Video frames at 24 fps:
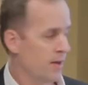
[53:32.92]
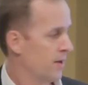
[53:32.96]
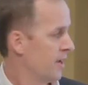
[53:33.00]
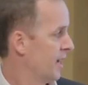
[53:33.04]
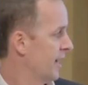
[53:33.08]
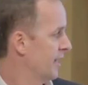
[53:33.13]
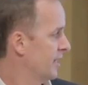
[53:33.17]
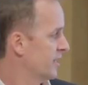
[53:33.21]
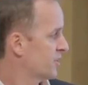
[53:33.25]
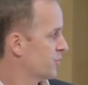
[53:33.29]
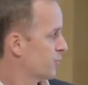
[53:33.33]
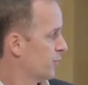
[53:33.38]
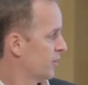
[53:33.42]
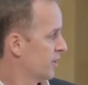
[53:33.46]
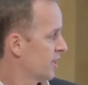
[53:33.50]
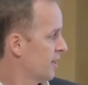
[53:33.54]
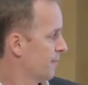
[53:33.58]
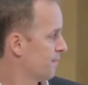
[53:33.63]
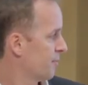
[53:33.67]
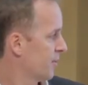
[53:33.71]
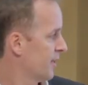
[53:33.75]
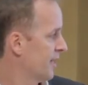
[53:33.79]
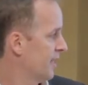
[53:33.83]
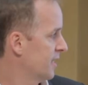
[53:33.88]
And it's really a
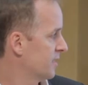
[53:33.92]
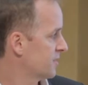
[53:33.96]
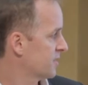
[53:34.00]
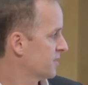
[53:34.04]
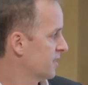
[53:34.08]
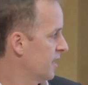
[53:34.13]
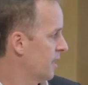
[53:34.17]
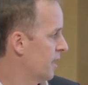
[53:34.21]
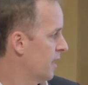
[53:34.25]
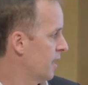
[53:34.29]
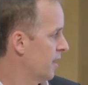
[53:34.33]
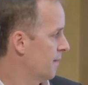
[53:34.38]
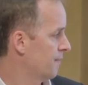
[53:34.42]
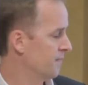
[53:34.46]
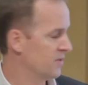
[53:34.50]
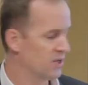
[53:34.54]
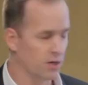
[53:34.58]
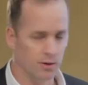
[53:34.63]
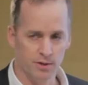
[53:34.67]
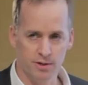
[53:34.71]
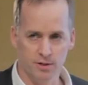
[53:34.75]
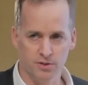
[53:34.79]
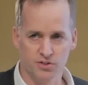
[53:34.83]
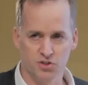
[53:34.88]
place, um, you
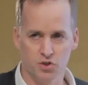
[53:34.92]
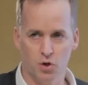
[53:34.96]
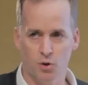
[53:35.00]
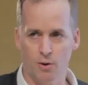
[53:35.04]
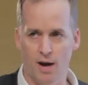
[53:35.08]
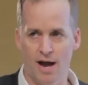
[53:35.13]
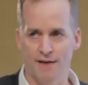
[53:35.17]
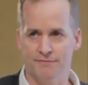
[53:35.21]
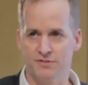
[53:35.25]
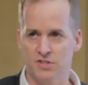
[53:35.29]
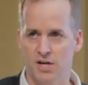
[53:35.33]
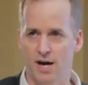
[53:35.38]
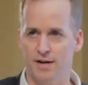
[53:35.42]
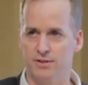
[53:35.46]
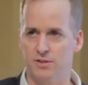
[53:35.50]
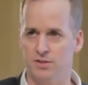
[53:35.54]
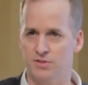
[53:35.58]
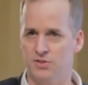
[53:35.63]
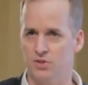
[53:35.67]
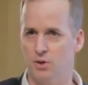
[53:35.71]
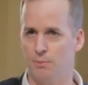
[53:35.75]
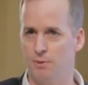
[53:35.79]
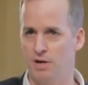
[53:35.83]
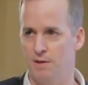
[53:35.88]
know, there's so, I've talked to
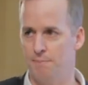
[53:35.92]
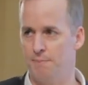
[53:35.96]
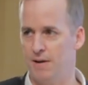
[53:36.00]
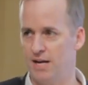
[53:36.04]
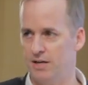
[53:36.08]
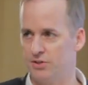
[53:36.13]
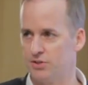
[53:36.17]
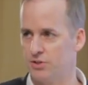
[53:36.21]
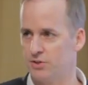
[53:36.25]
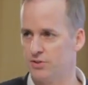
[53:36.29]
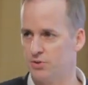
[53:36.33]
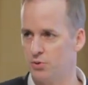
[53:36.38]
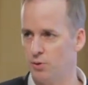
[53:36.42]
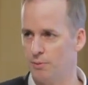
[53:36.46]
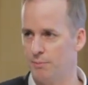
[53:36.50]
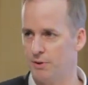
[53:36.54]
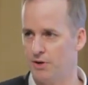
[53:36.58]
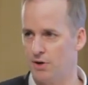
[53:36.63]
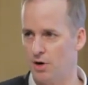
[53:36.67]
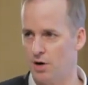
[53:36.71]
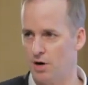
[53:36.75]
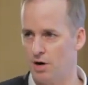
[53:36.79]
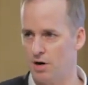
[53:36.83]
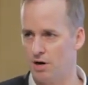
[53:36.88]
so many patients who have
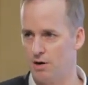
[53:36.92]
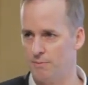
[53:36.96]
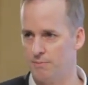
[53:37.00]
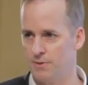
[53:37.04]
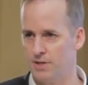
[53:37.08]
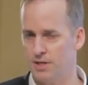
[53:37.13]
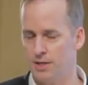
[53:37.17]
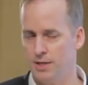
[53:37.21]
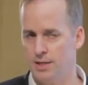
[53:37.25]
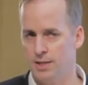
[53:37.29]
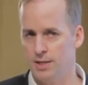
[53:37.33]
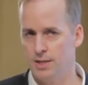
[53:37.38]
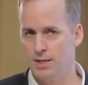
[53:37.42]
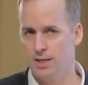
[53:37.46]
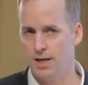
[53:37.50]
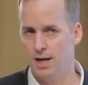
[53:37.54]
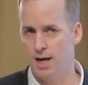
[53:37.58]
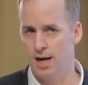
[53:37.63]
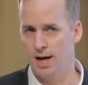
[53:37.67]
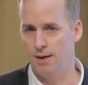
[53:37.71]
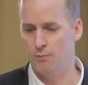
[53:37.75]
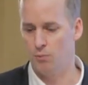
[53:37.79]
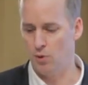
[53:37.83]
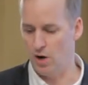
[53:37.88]
been harmed
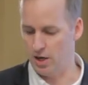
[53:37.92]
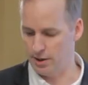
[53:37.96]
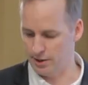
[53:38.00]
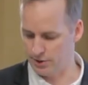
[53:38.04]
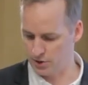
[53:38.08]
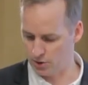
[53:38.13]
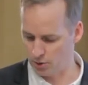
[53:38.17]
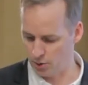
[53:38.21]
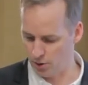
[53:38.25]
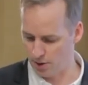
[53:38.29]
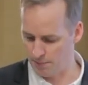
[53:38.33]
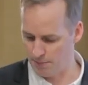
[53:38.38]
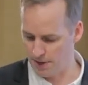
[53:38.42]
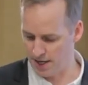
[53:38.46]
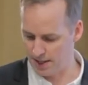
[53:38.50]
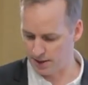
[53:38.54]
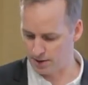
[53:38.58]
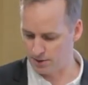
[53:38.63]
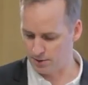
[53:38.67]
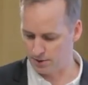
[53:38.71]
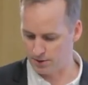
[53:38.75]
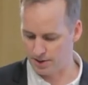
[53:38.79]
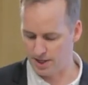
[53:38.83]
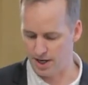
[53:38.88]
um, while undergoing
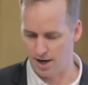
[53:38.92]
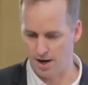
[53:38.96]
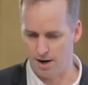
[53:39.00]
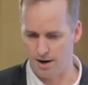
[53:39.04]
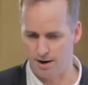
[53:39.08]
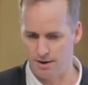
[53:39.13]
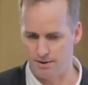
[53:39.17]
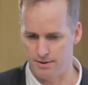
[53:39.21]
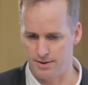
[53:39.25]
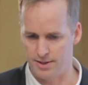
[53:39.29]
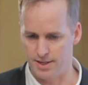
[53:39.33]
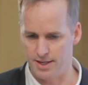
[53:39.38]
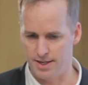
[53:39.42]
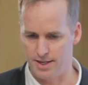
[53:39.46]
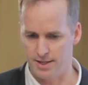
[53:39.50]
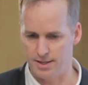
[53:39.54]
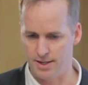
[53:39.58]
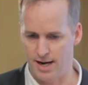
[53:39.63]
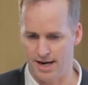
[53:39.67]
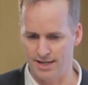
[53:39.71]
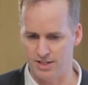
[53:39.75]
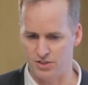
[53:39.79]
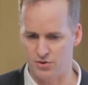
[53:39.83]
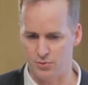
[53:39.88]
medical care that
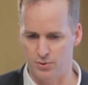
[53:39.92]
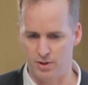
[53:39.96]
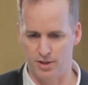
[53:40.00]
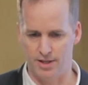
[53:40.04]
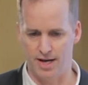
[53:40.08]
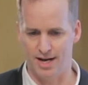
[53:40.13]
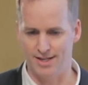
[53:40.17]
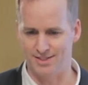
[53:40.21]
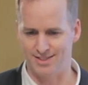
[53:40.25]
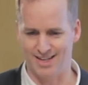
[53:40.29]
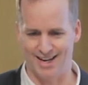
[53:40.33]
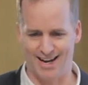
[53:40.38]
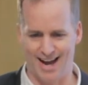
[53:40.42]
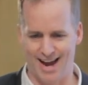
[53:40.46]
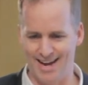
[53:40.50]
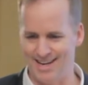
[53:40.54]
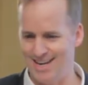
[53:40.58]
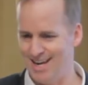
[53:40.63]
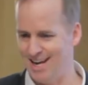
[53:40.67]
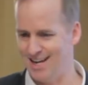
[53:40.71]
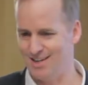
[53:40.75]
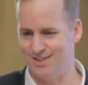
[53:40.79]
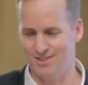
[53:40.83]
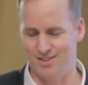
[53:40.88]
I just realized, like, I
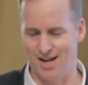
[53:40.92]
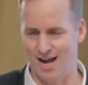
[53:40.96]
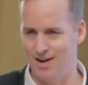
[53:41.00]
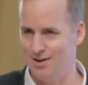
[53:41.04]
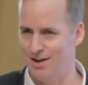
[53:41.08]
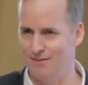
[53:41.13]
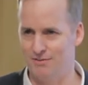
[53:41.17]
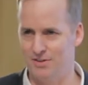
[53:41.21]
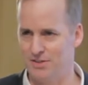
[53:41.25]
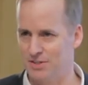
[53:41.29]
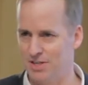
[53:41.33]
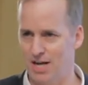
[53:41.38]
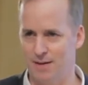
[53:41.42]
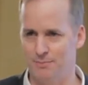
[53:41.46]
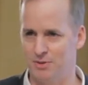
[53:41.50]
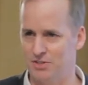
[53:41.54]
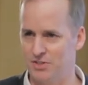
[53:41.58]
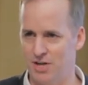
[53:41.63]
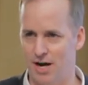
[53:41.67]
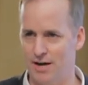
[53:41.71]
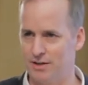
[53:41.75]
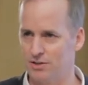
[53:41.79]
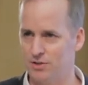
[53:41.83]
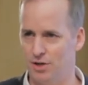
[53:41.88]
can't, I don't have the time to
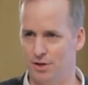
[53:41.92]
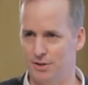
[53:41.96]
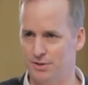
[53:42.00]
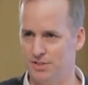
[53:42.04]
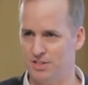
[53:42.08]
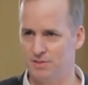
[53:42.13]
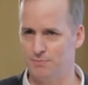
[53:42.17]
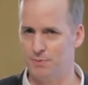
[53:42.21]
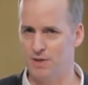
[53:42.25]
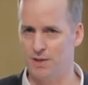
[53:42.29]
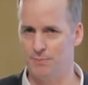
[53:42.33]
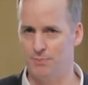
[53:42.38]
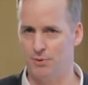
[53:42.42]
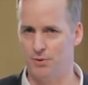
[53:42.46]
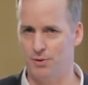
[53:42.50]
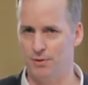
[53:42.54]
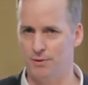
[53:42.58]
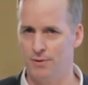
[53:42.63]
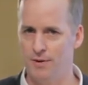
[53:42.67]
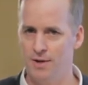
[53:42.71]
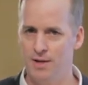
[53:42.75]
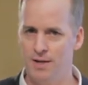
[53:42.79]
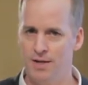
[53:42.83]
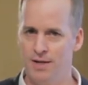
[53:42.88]
talk to all these
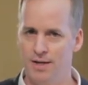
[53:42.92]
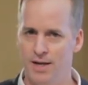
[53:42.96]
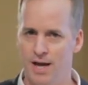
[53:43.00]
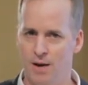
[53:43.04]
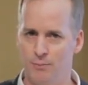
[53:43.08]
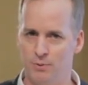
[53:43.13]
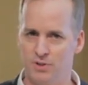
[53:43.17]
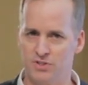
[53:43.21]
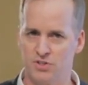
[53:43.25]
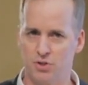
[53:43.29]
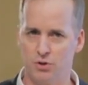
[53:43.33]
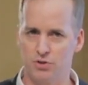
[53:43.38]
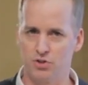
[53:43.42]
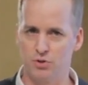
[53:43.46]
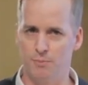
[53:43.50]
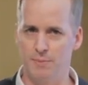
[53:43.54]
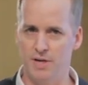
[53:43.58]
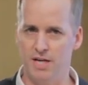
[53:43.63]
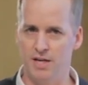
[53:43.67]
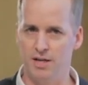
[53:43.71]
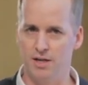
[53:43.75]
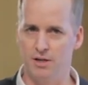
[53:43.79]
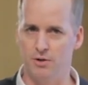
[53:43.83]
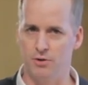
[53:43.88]
people. And with social
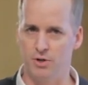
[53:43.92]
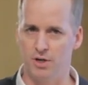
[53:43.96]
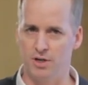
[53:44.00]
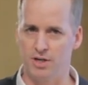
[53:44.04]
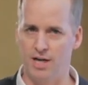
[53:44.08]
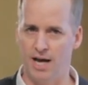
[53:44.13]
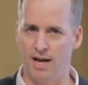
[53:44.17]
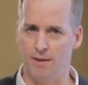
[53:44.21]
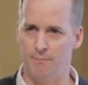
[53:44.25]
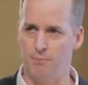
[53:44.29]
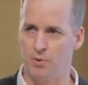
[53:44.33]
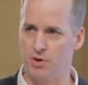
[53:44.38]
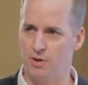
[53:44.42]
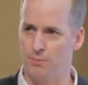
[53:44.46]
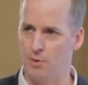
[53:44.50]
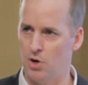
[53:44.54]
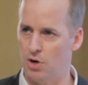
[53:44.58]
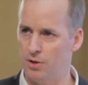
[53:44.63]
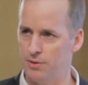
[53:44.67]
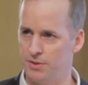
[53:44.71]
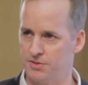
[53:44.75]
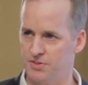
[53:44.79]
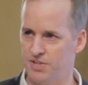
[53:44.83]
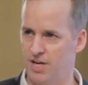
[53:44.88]
media, you can kind of put them all
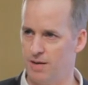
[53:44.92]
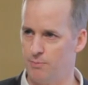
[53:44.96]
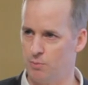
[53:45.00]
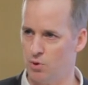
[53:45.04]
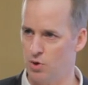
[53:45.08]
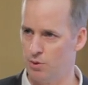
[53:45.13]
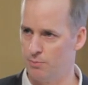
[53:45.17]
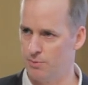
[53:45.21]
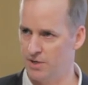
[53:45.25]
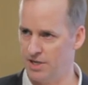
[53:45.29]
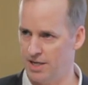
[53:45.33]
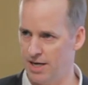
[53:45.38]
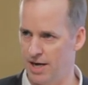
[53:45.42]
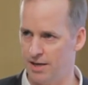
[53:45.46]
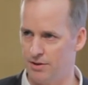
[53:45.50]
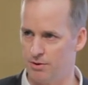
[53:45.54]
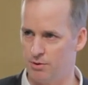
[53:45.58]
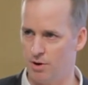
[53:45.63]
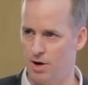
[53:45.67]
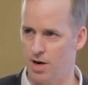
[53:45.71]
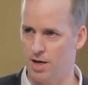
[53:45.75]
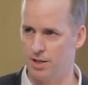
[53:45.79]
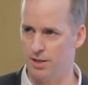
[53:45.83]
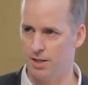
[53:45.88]
in the same room
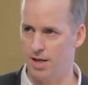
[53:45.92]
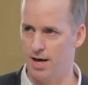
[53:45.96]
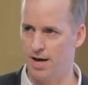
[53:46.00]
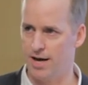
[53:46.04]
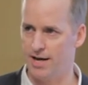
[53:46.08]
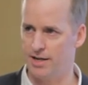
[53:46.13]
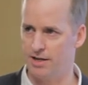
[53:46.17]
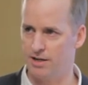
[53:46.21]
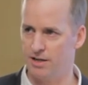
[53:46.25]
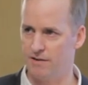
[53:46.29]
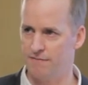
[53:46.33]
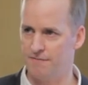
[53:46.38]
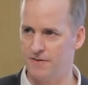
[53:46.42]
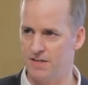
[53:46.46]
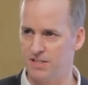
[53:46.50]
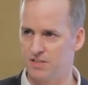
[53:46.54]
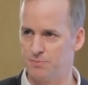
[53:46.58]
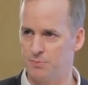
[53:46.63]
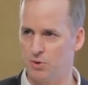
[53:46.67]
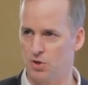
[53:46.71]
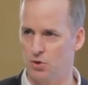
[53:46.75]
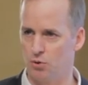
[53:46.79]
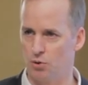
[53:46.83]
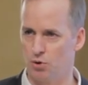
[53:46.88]
together online in a
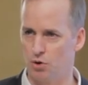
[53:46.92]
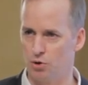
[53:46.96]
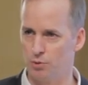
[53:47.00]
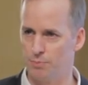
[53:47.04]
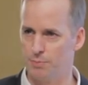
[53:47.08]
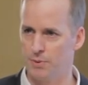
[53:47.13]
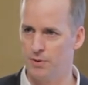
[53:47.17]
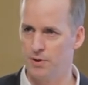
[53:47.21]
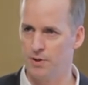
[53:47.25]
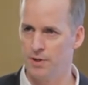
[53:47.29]
Facebook group.